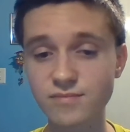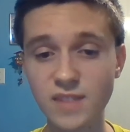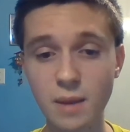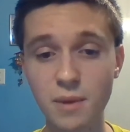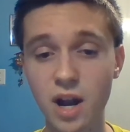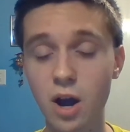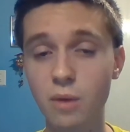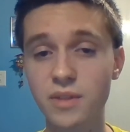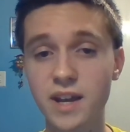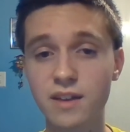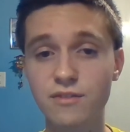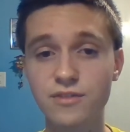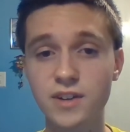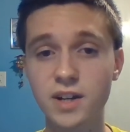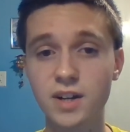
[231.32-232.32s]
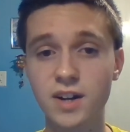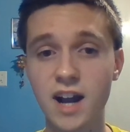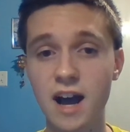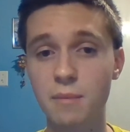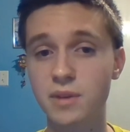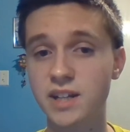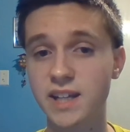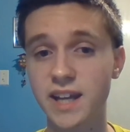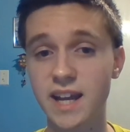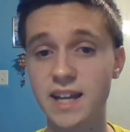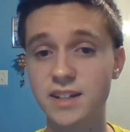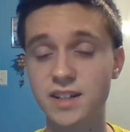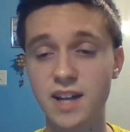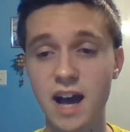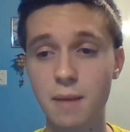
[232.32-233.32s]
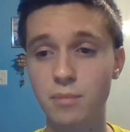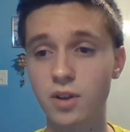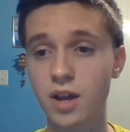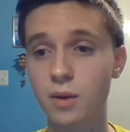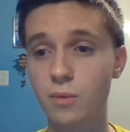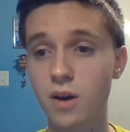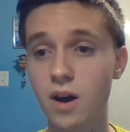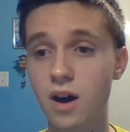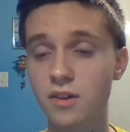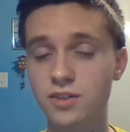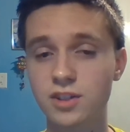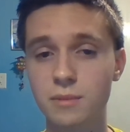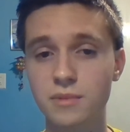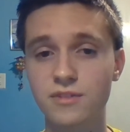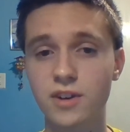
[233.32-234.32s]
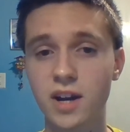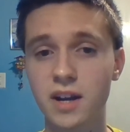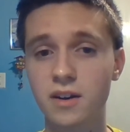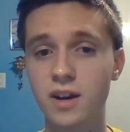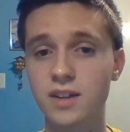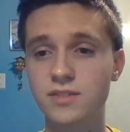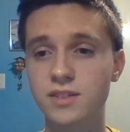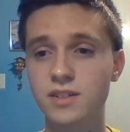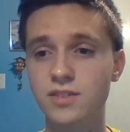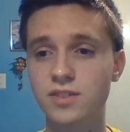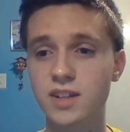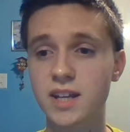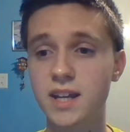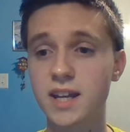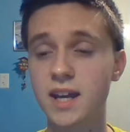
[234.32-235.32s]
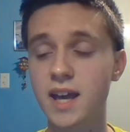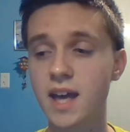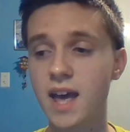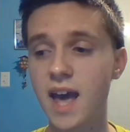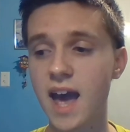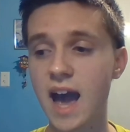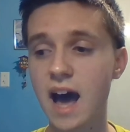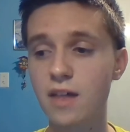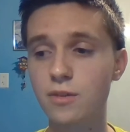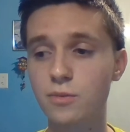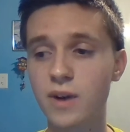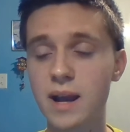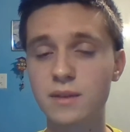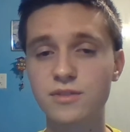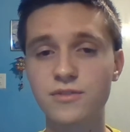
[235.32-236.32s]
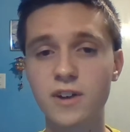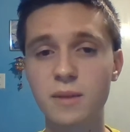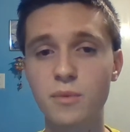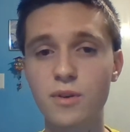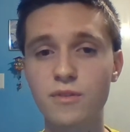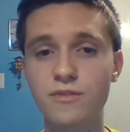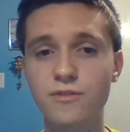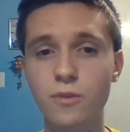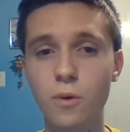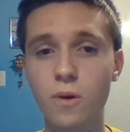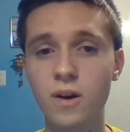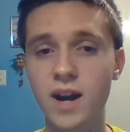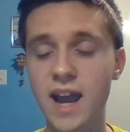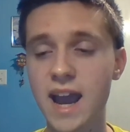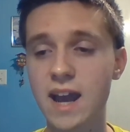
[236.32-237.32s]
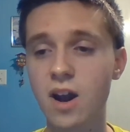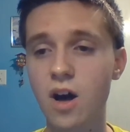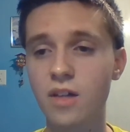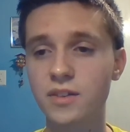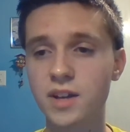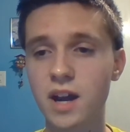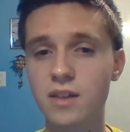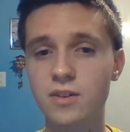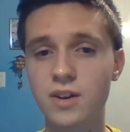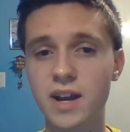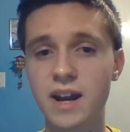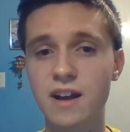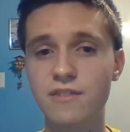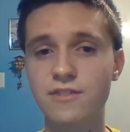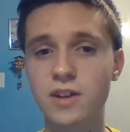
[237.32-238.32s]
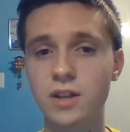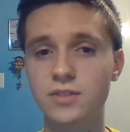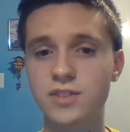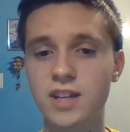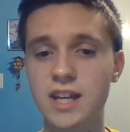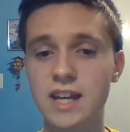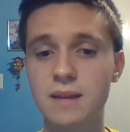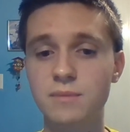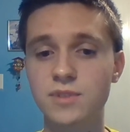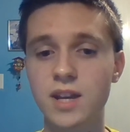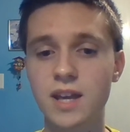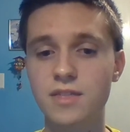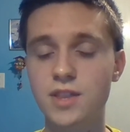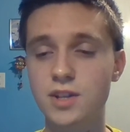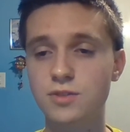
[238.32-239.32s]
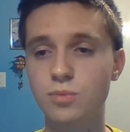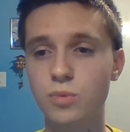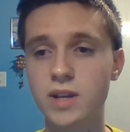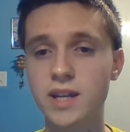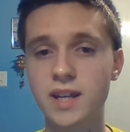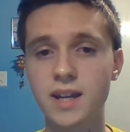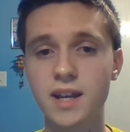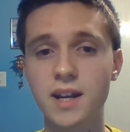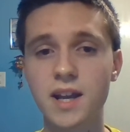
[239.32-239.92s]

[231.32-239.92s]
But I hope they can figure it out. But again, did not play well, and it's going to be very interesting to see how the Rams fare moving forward and all the other NFL teams this weekend.